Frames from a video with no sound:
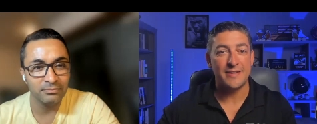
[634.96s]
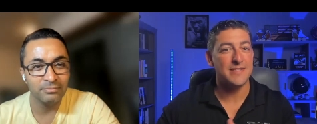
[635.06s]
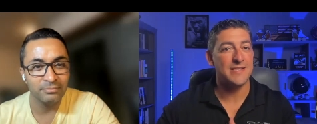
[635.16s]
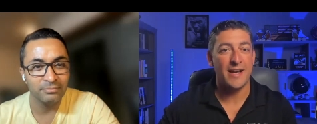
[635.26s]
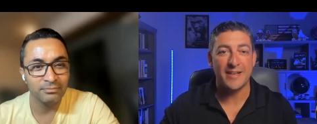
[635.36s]
Speaker 1: It's
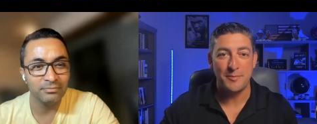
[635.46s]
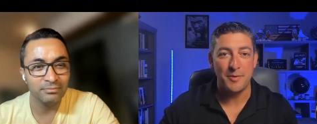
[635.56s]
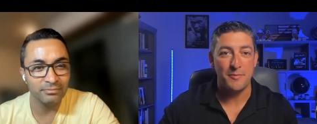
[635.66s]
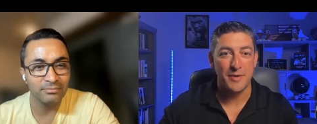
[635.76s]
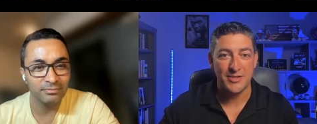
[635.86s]
not gonna be a
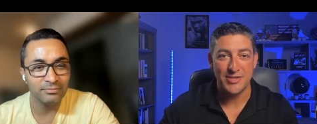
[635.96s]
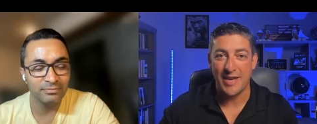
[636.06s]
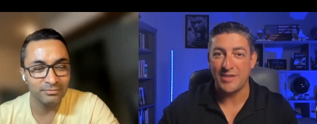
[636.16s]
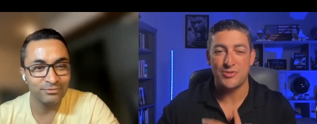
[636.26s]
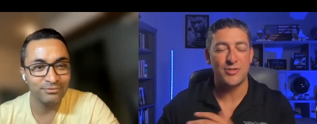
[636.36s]
big
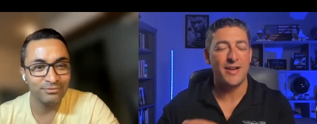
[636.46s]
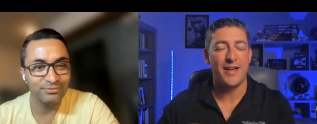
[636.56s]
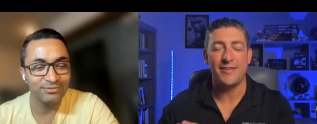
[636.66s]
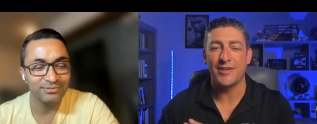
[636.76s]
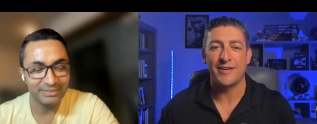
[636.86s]
change. You're not
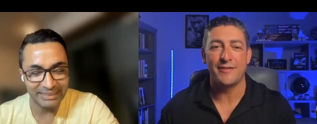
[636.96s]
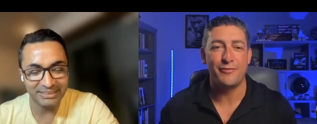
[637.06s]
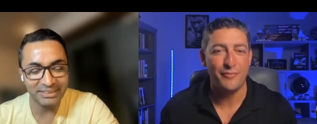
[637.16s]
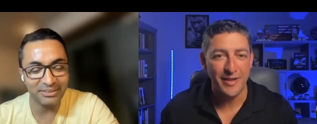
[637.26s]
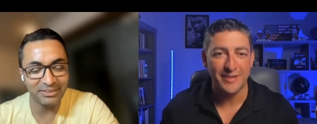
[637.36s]
even gonna
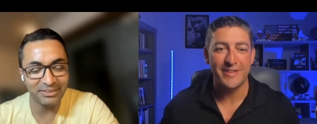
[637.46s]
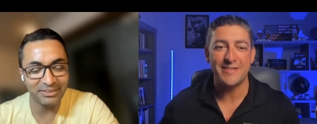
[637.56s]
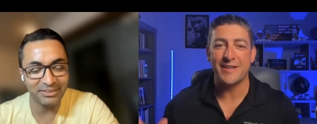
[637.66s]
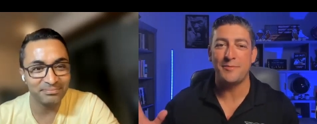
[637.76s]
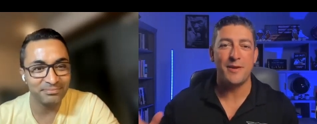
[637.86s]
feel it. It's
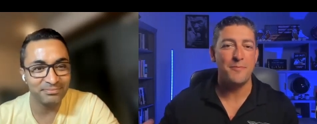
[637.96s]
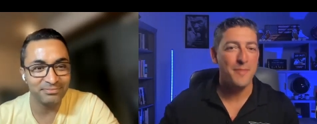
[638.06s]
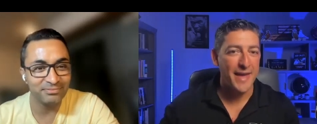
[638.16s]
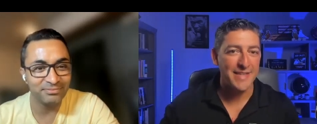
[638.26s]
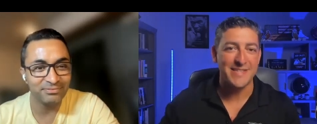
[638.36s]
gonna be
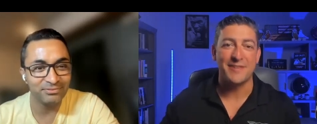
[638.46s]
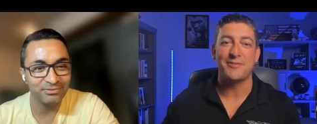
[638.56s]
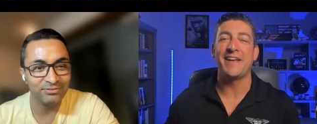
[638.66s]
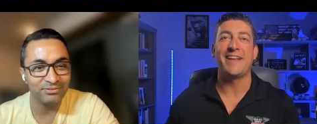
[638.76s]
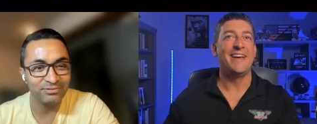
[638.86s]
amazing,
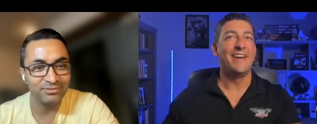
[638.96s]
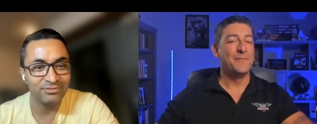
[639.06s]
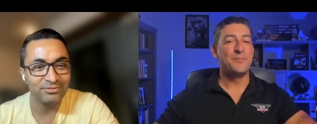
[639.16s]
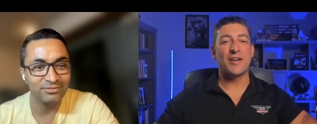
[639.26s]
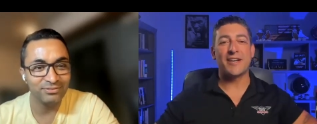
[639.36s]
right?
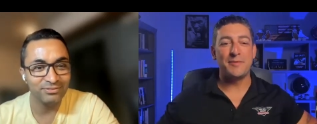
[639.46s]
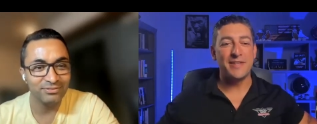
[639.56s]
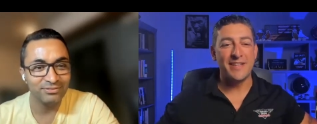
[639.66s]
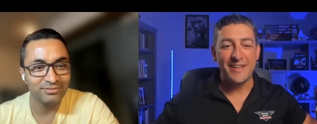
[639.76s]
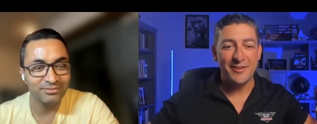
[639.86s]
You're gonna be the
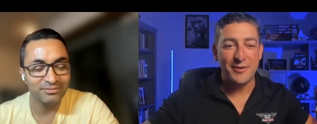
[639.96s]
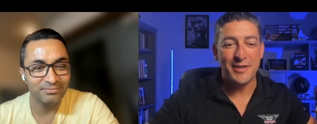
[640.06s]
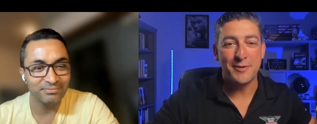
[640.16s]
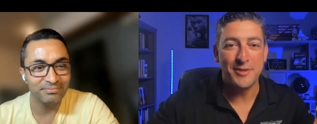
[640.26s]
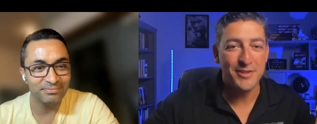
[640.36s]
hero here
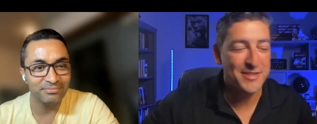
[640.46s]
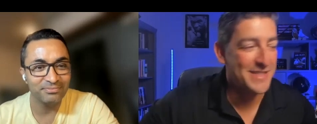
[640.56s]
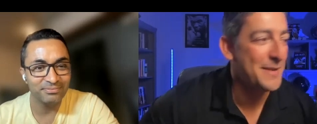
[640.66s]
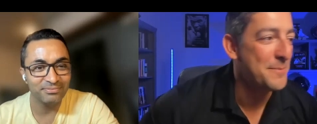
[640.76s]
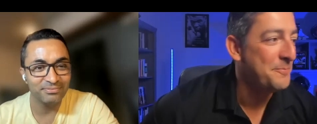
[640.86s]
with your
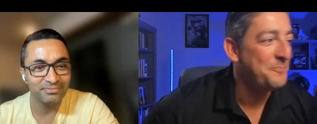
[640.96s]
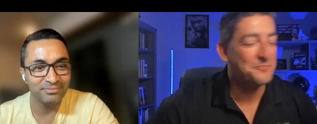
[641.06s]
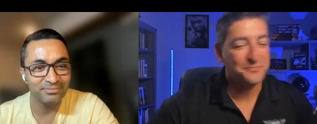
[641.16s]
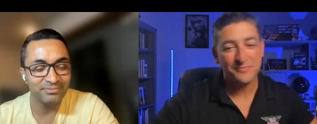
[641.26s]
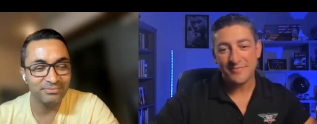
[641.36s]
team
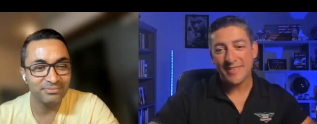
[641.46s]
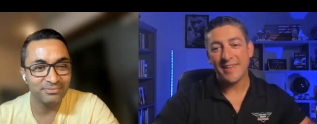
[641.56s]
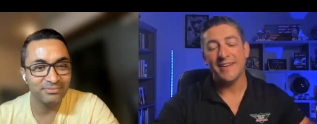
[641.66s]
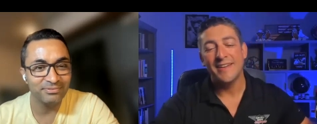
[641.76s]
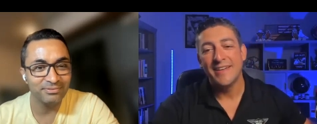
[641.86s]

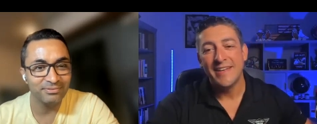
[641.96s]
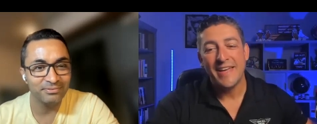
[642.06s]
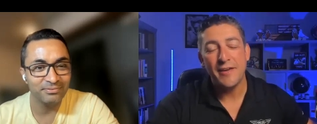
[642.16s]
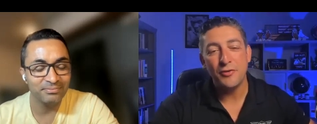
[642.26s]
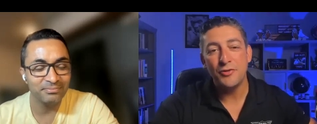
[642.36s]

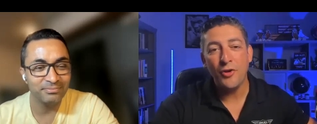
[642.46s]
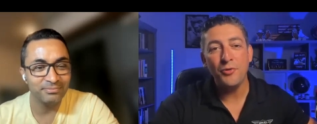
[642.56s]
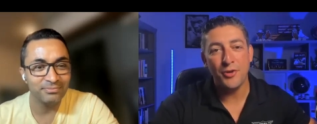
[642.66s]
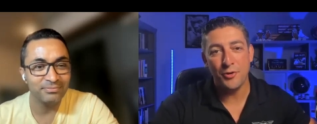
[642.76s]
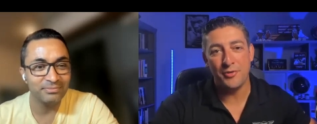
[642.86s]
if you don't
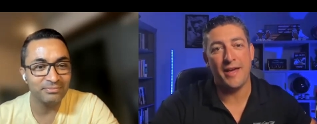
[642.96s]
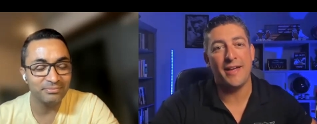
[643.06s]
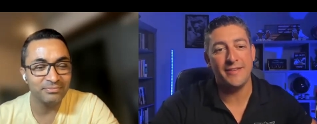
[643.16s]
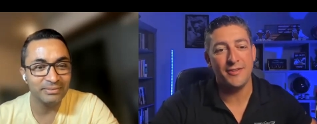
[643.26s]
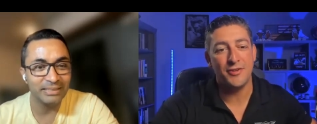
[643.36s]
know that,
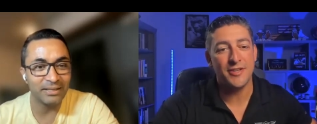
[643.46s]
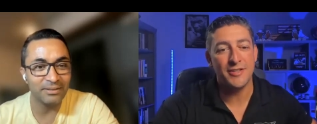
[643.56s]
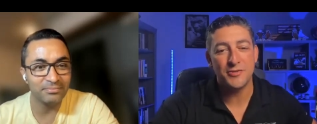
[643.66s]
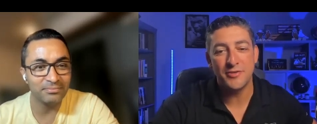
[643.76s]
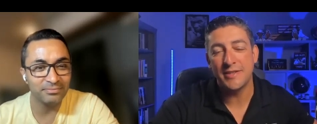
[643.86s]
you're going to
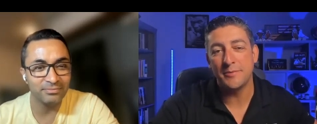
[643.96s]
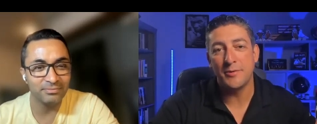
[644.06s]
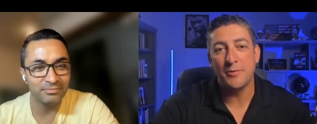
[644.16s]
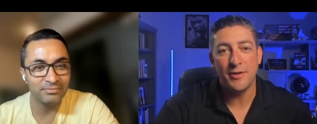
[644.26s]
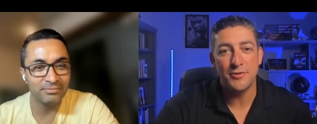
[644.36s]
treat them the
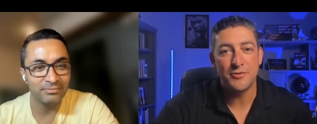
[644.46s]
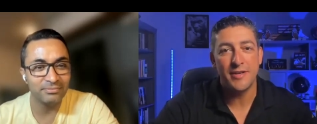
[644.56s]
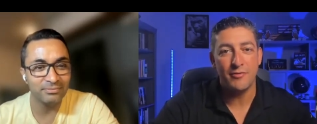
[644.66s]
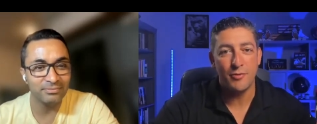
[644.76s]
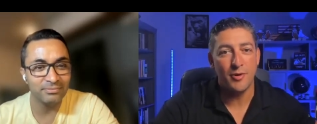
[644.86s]
way you treat
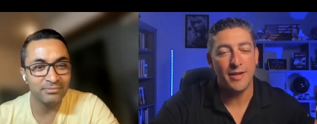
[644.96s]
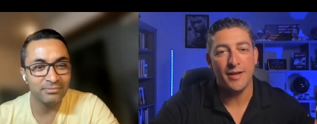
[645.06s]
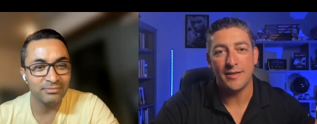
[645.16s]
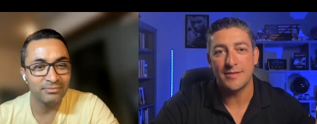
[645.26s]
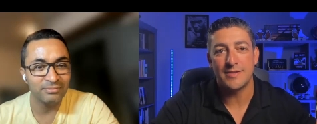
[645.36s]
everyone
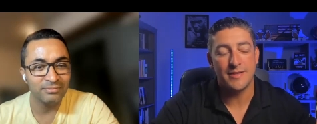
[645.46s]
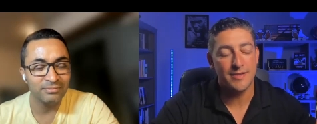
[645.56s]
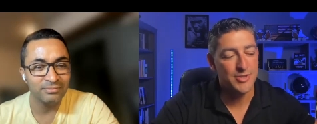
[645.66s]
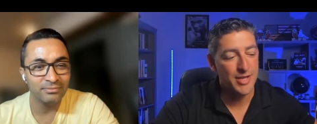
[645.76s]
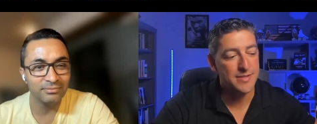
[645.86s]
else.
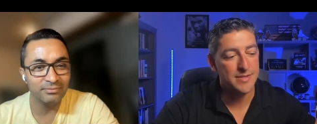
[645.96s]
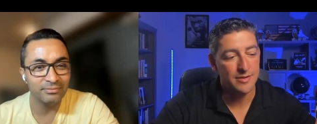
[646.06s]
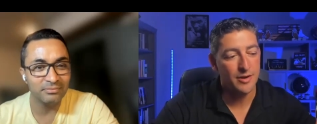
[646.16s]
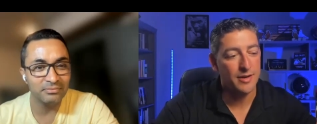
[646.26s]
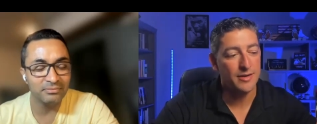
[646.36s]
Chances
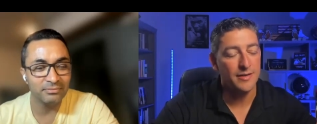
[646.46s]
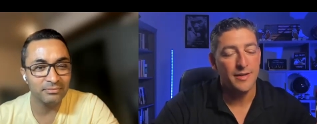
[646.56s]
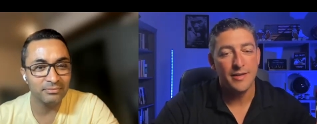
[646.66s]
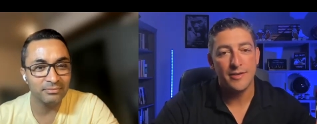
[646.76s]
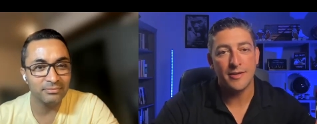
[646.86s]
are
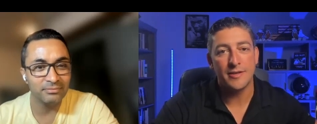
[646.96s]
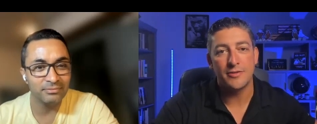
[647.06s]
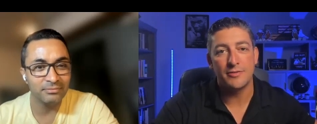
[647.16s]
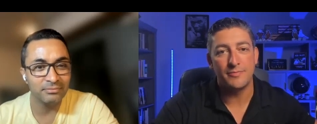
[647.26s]
you're going to,